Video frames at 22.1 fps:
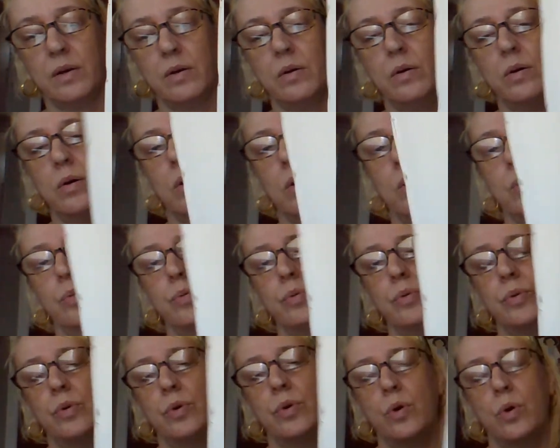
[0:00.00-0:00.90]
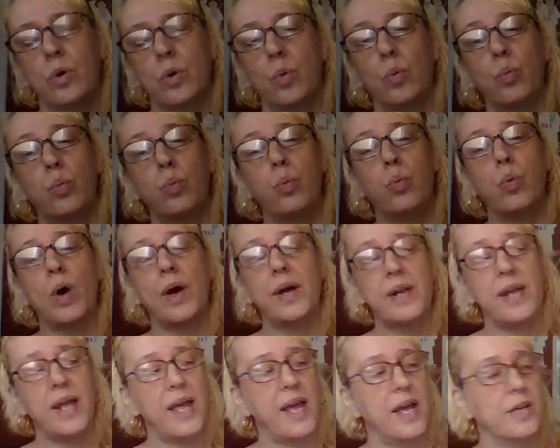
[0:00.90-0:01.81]
Oh, no.
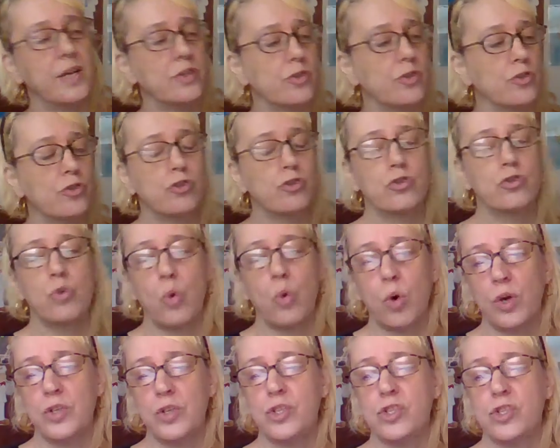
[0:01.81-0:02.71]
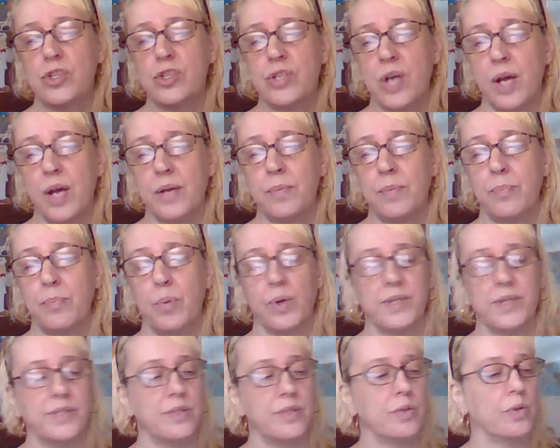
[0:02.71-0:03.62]
What has George done,
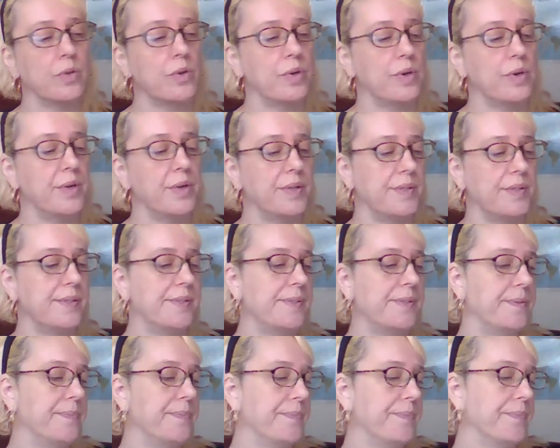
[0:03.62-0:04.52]
boys and girls?